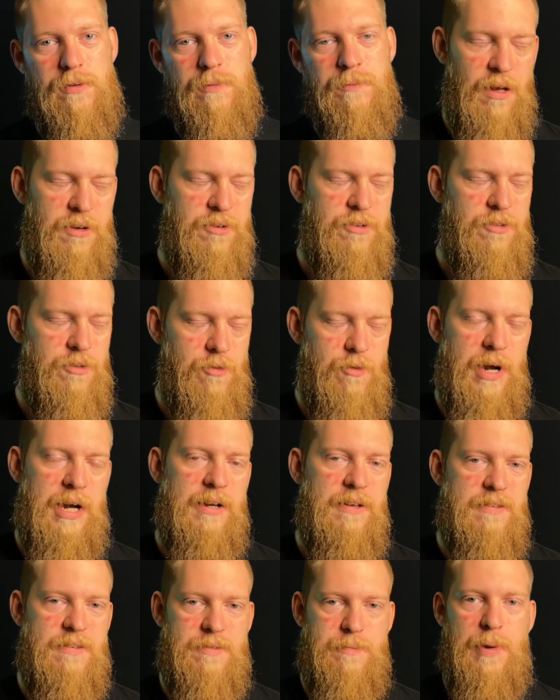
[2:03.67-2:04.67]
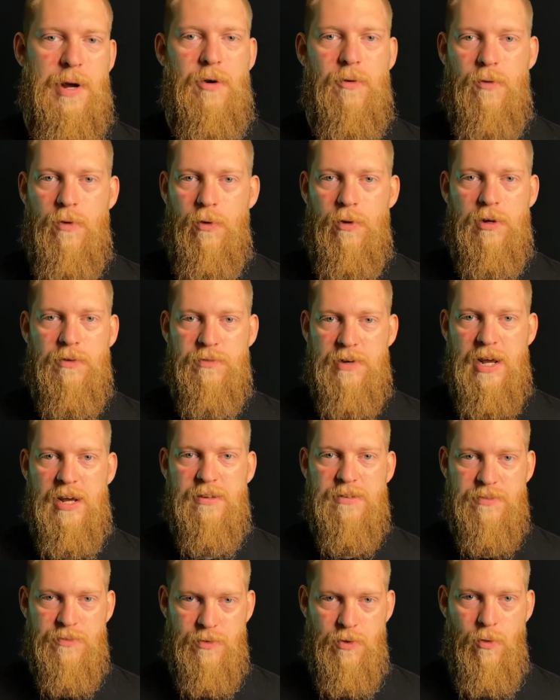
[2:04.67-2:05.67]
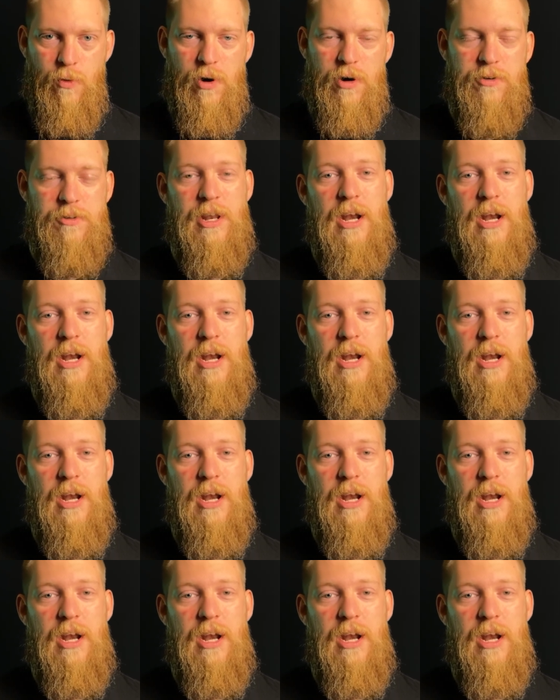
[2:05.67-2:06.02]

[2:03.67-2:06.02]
Dungeons & Dragons is about rolling dice, of course,